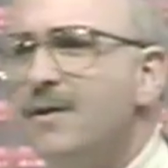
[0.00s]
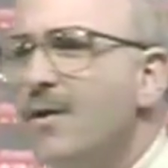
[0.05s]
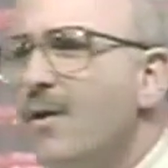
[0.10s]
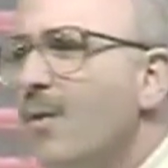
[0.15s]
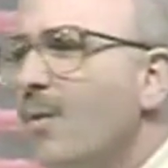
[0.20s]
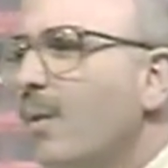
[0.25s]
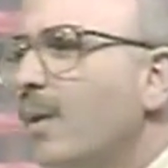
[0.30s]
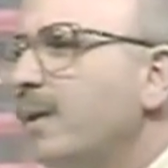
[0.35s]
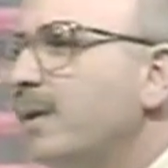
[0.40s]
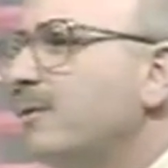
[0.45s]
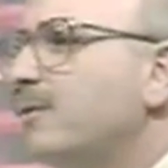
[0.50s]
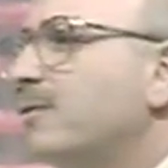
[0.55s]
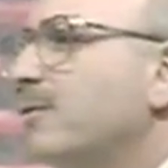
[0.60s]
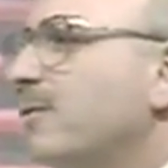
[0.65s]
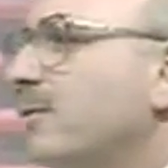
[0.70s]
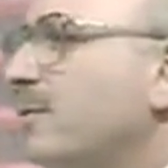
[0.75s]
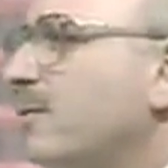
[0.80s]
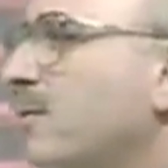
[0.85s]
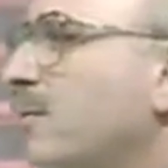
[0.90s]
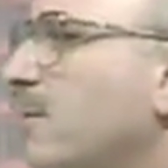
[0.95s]
What do you
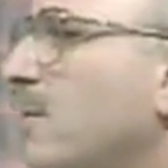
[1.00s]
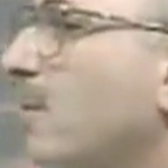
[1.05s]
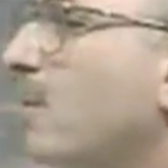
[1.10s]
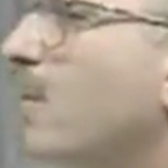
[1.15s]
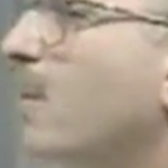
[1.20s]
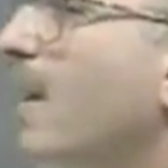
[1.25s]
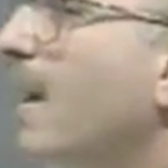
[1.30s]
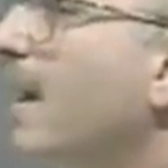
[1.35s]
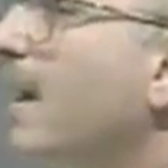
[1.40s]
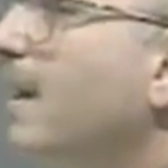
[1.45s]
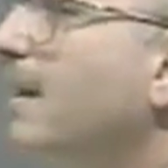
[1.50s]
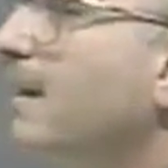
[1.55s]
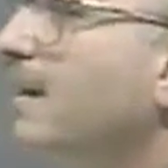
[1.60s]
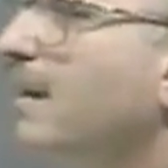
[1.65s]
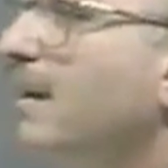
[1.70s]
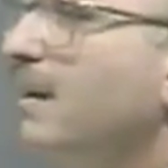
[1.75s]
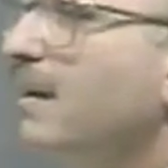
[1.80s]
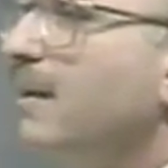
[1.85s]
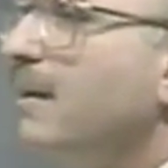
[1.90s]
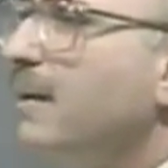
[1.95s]
do
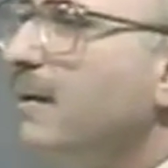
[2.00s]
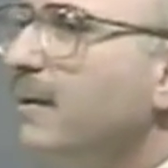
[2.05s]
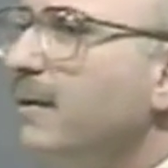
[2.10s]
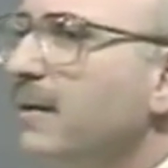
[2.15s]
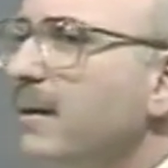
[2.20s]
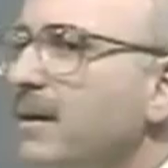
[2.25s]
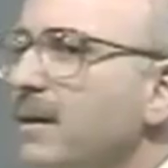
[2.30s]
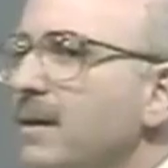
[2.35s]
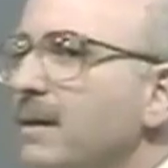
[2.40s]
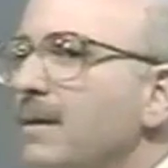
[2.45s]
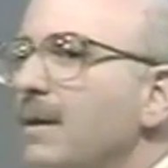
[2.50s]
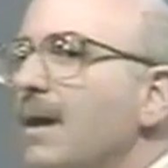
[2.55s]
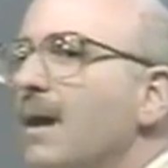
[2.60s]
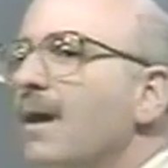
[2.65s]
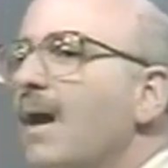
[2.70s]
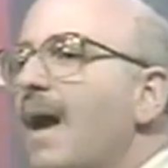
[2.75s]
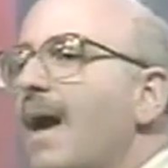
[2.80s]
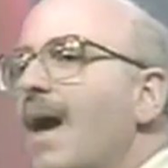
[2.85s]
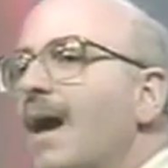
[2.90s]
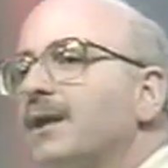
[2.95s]
when the
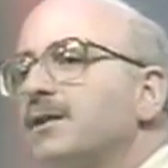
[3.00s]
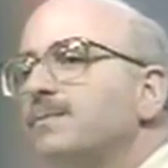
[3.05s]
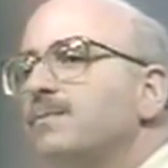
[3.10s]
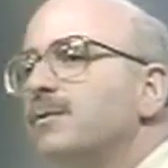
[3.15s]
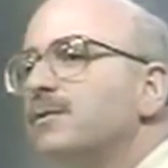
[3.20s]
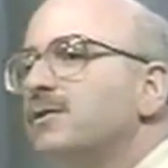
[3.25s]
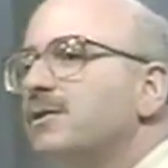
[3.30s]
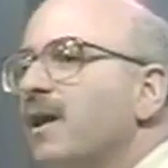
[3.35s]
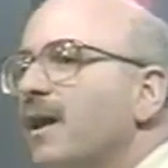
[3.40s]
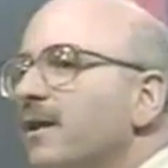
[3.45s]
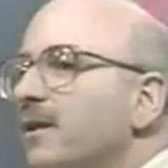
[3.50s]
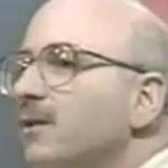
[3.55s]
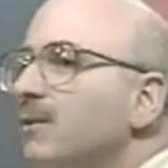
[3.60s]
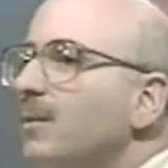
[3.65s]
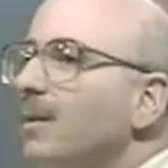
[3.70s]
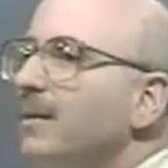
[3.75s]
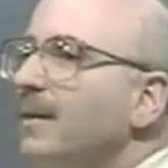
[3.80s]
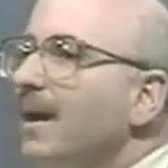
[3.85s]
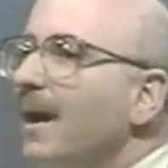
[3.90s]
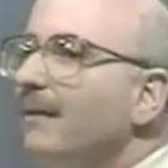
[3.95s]
experts tell you,
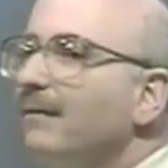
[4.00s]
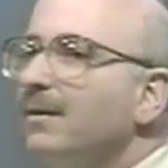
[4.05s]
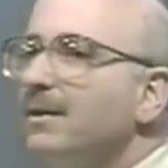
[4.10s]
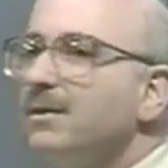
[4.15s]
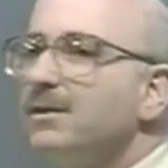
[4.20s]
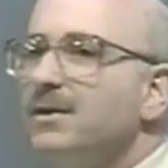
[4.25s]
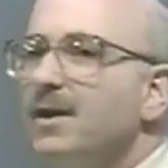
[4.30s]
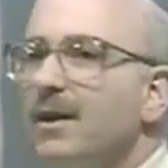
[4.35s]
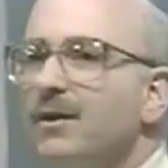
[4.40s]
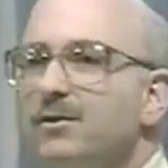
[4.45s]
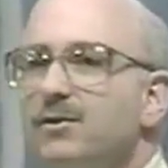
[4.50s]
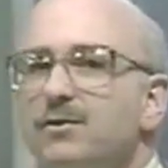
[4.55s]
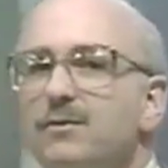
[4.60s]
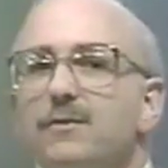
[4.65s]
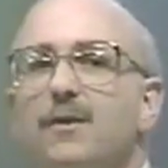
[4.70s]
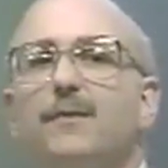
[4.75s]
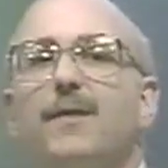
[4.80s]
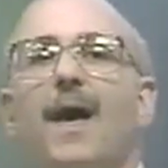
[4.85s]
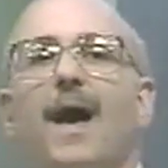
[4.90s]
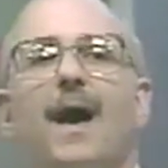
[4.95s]
when the evidence tells you
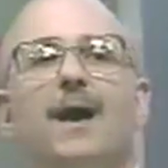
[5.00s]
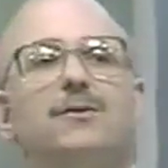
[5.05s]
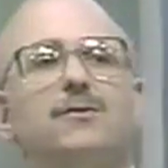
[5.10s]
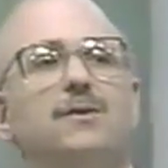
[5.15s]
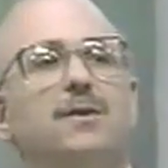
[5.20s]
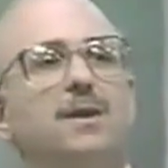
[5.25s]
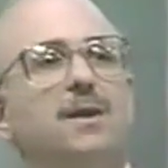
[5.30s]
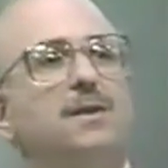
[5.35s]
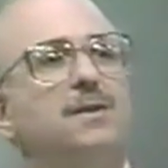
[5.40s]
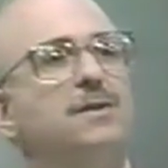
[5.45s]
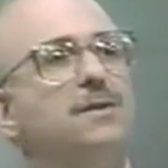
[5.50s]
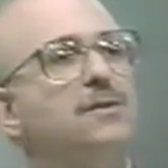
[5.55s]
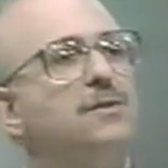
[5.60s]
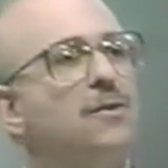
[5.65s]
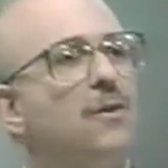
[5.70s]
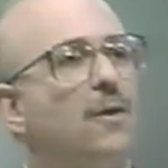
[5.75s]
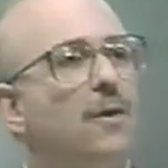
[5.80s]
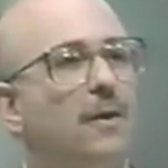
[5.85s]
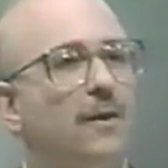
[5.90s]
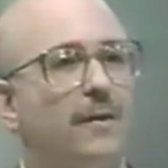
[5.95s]
that the hazard isn't
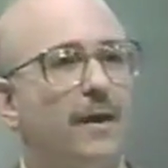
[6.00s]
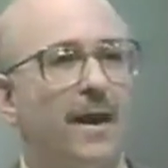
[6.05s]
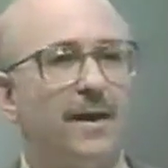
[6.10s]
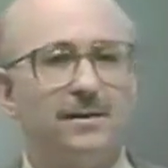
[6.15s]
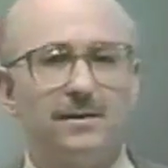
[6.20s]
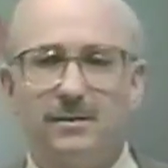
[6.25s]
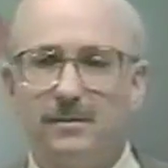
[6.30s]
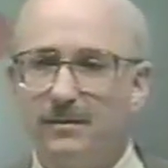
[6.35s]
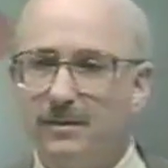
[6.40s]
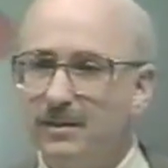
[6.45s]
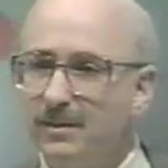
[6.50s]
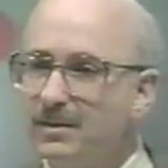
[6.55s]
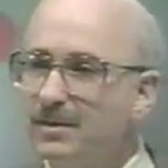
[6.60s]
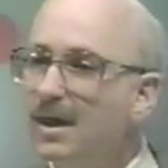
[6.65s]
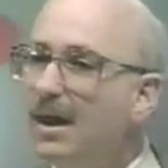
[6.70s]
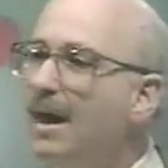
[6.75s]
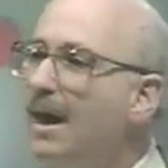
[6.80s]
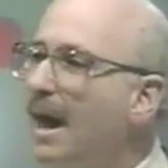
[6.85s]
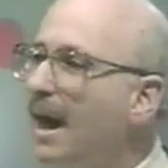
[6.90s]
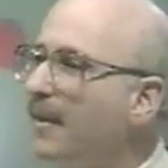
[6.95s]
all that serious
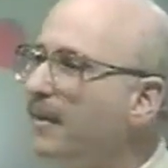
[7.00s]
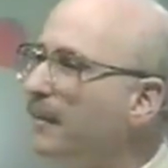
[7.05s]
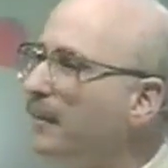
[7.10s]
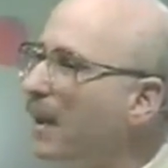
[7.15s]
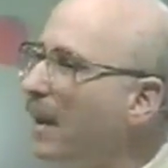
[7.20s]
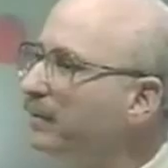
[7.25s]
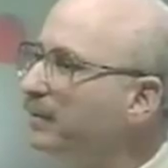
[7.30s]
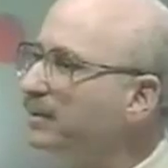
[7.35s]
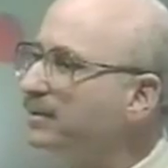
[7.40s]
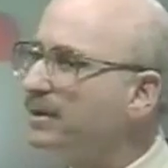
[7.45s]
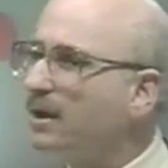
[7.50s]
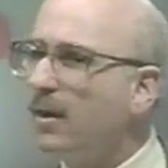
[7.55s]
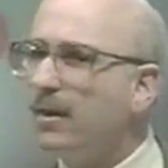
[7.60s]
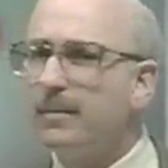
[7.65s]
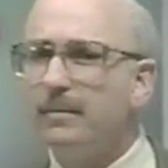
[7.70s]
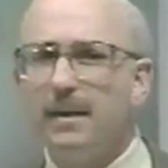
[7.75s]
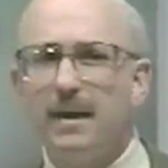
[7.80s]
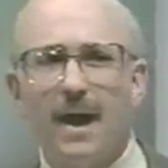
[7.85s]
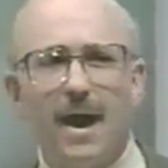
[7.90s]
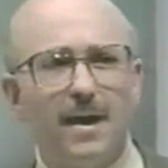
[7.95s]
and the public's
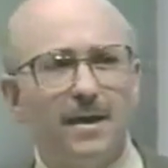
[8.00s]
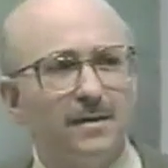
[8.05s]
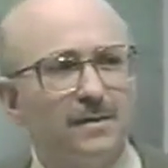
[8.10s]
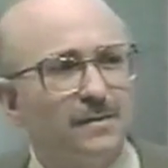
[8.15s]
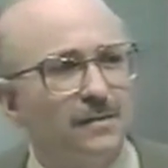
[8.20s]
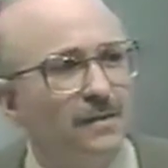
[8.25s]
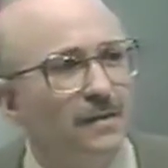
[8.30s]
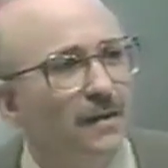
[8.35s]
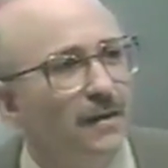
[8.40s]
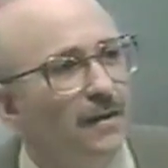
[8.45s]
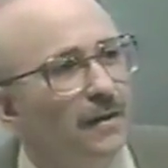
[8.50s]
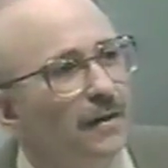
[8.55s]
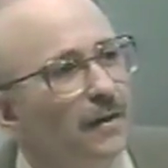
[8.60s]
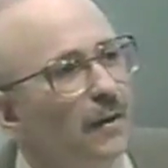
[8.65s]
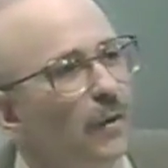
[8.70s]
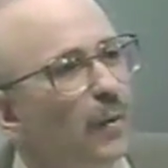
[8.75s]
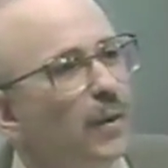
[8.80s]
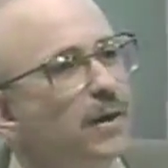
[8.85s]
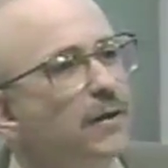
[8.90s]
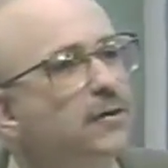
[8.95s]
going bananas?
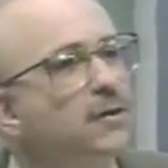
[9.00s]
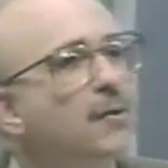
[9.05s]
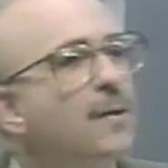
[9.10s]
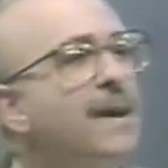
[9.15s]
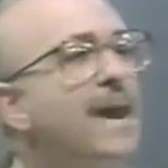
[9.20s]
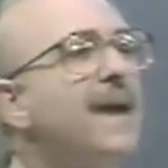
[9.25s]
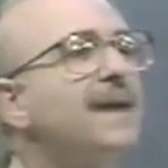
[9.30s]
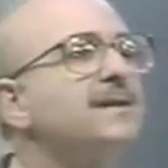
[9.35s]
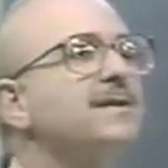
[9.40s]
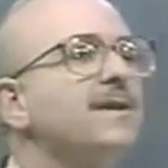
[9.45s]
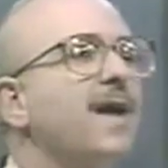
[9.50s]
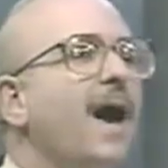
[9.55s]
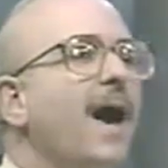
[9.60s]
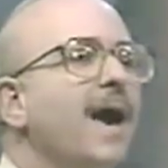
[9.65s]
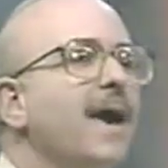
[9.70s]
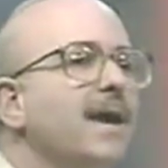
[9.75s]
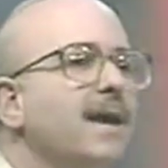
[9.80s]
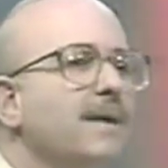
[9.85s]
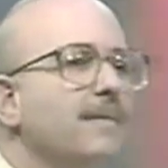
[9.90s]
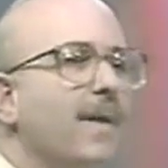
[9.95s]
What do you do when
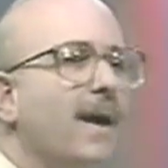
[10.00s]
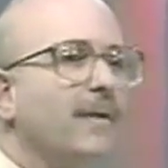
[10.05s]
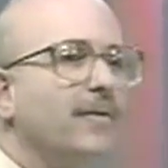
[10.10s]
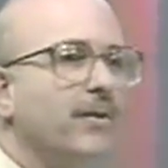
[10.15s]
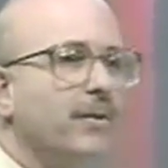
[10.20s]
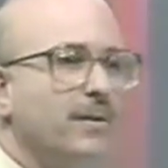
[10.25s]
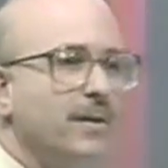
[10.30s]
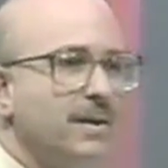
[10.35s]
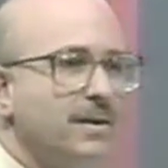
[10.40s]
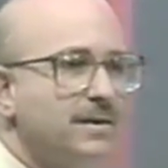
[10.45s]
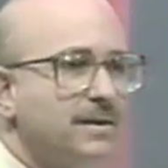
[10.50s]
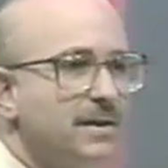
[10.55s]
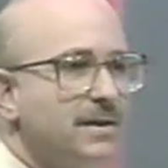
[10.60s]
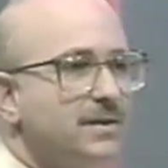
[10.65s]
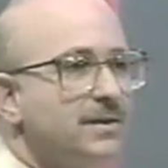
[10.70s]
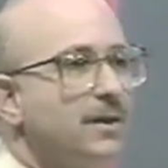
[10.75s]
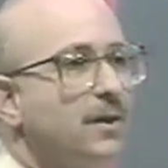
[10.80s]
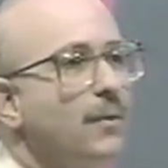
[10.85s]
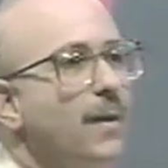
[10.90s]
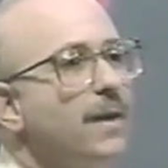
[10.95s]
anxiety about the risk
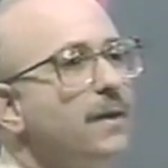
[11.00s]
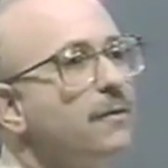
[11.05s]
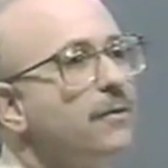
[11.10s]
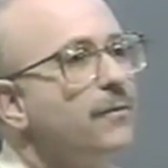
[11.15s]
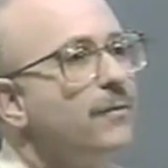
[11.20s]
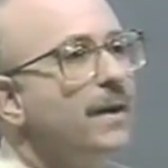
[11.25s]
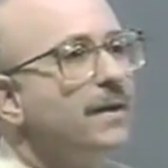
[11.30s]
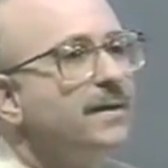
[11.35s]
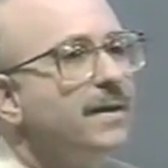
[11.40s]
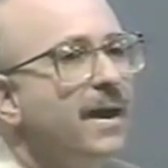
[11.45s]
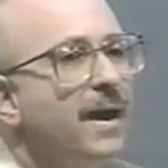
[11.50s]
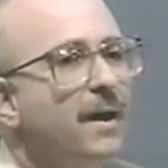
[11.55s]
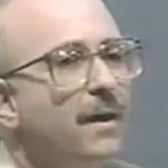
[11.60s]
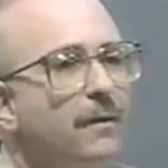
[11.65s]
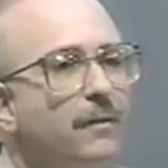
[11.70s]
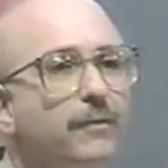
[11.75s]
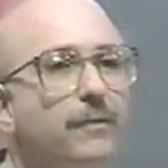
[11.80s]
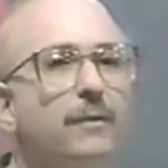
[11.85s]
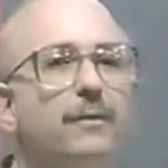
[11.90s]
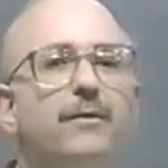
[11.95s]
is a greater threat to
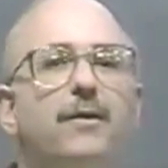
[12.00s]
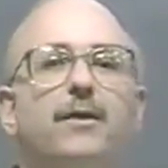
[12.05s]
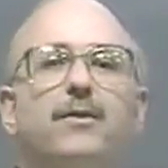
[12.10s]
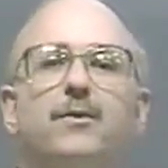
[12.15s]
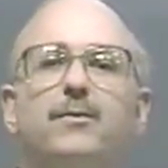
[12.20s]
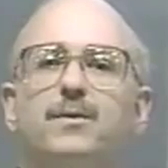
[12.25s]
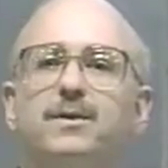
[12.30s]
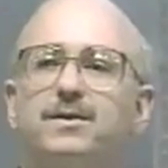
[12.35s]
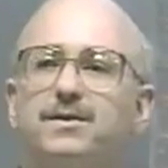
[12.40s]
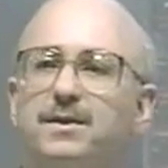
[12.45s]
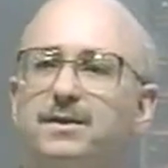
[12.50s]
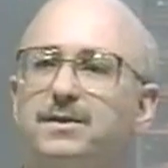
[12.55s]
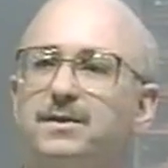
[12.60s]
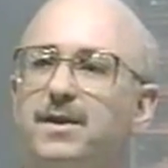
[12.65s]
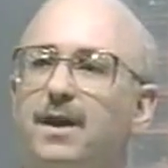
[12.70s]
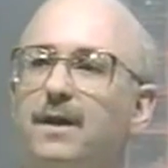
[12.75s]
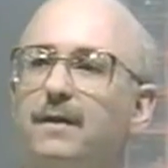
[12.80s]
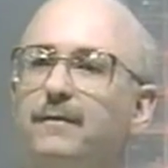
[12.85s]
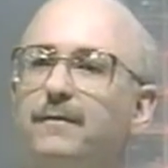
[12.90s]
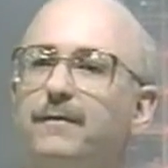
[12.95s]
health than the risk
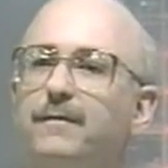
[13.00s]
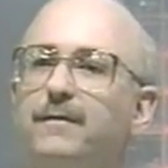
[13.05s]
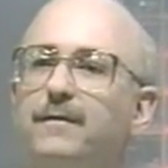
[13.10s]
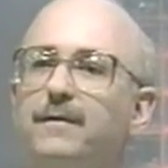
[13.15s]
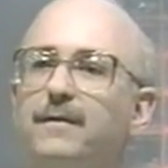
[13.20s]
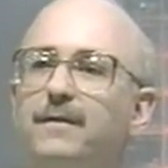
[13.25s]
itself?